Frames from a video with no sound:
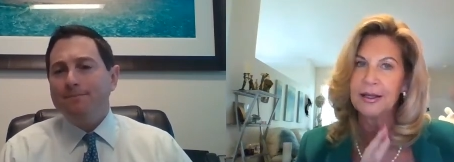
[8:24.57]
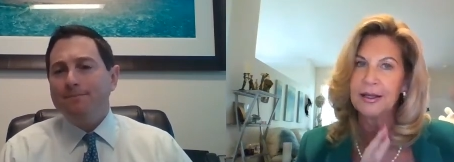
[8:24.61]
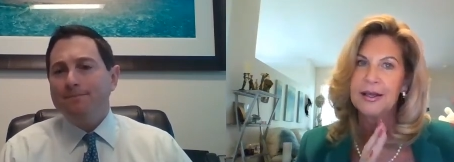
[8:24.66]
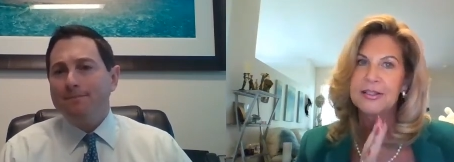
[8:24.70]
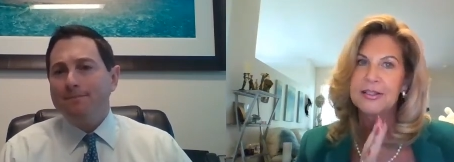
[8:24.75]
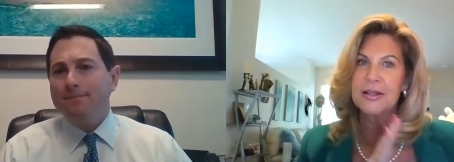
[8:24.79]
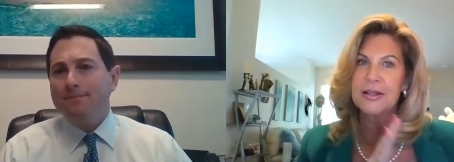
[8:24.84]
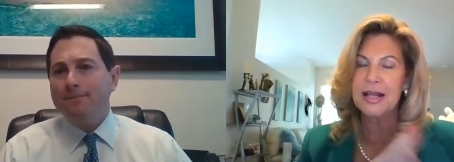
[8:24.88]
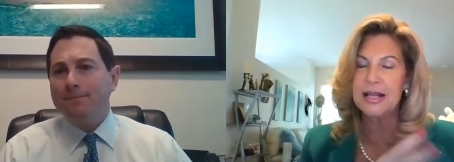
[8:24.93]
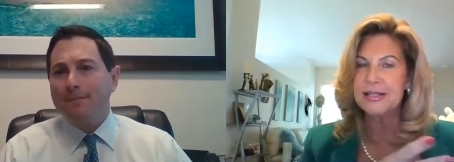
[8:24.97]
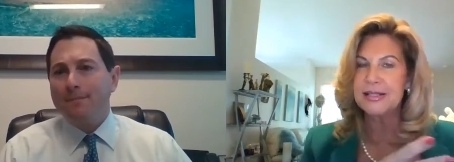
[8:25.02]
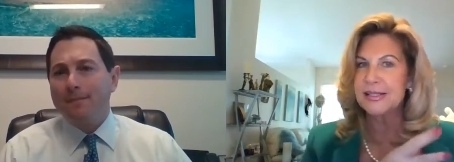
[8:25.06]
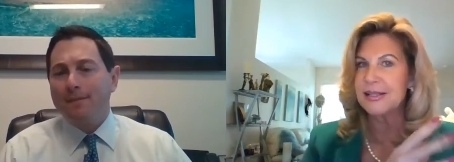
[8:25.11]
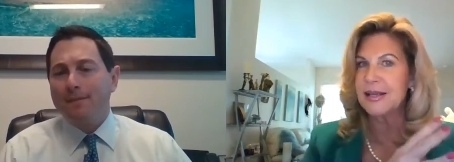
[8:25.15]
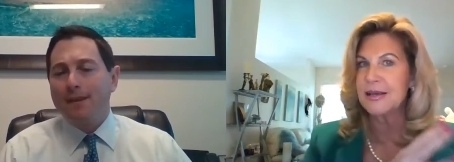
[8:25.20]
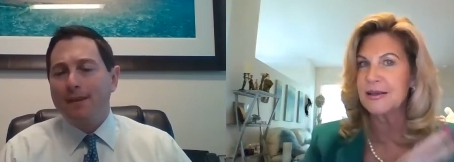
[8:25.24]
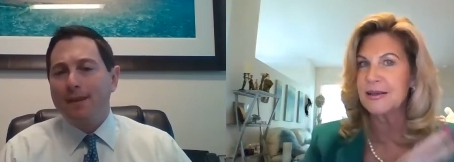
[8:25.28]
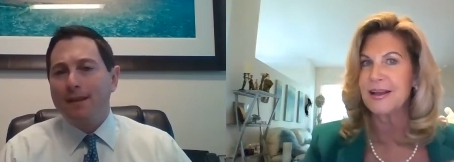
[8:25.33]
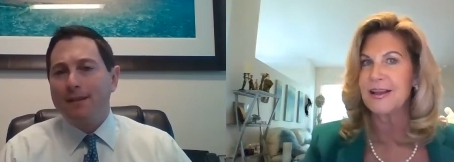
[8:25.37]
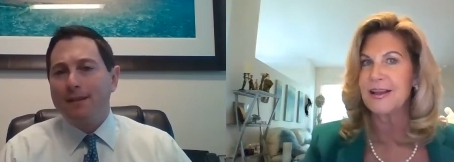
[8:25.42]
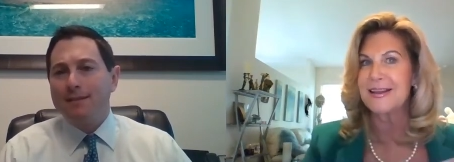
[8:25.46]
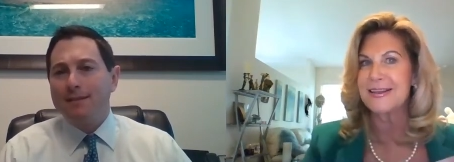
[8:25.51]
Speaker 1: So that's
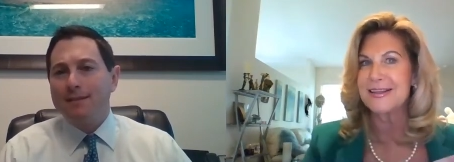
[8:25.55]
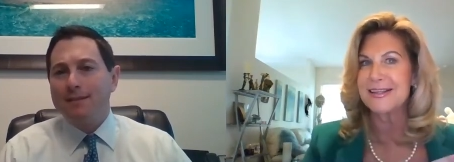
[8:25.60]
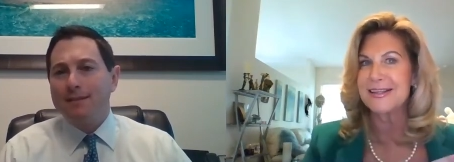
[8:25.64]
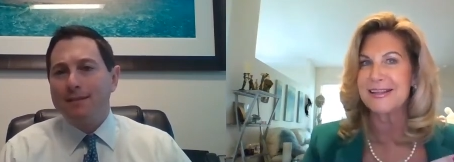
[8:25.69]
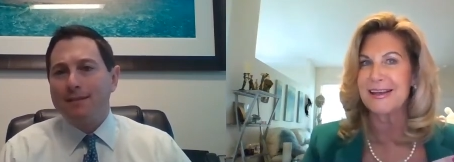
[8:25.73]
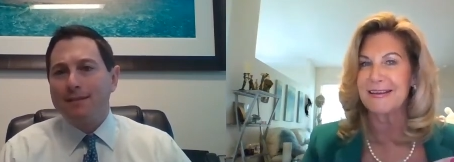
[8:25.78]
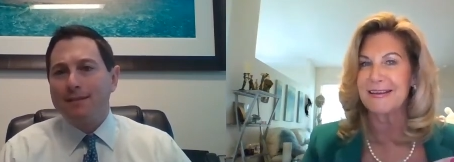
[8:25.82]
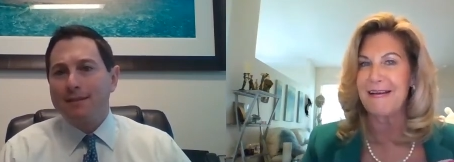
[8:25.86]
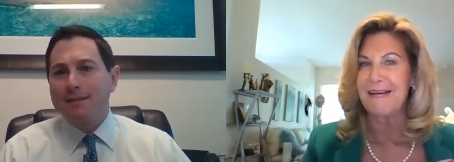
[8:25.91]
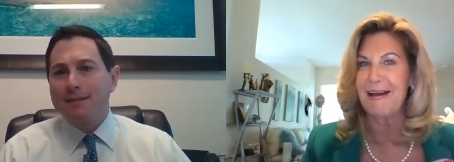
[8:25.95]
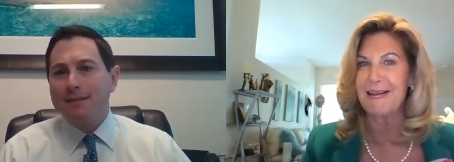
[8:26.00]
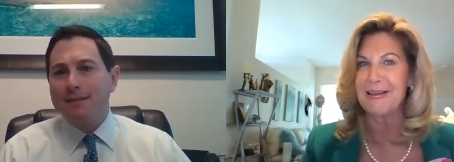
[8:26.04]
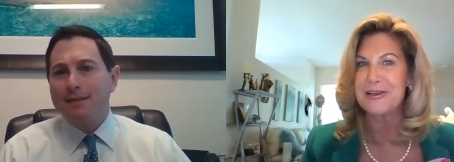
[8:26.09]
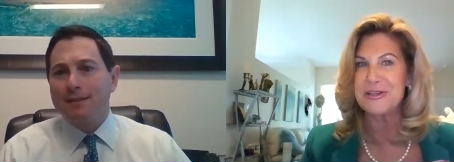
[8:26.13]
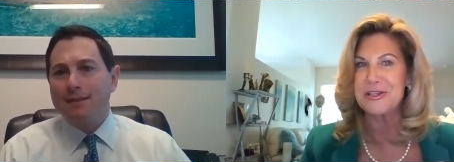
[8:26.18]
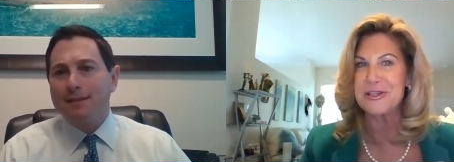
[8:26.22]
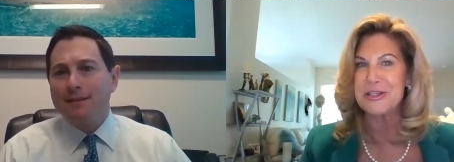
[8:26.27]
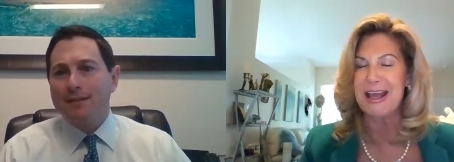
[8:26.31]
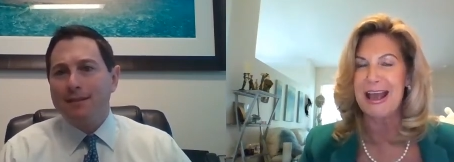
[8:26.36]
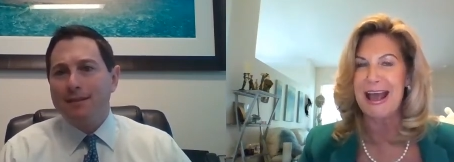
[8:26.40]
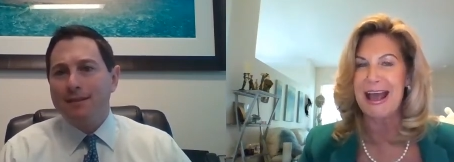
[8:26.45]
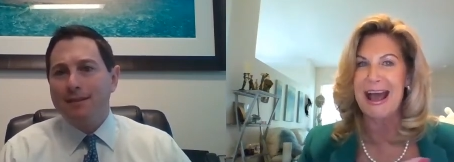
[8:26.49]
kind of the
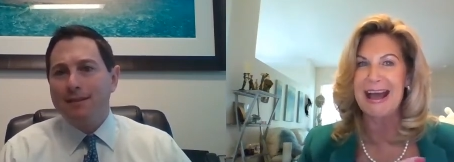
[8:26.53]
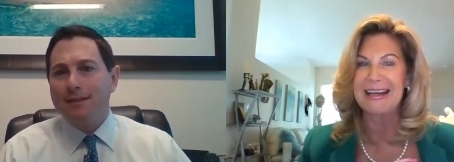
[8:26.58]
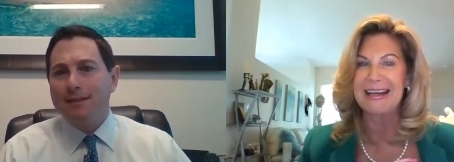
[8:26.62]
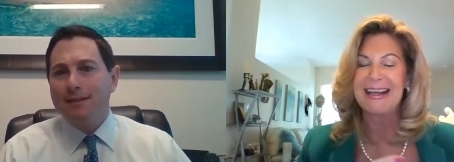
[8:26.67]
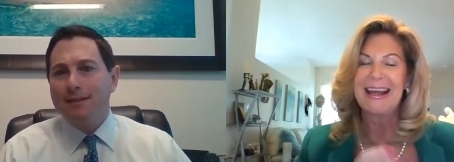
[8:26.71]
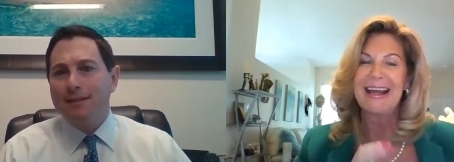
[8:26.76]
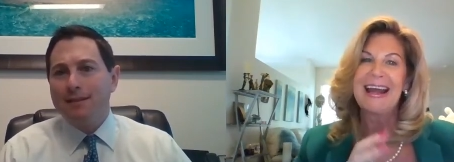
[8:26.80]
psychology hat.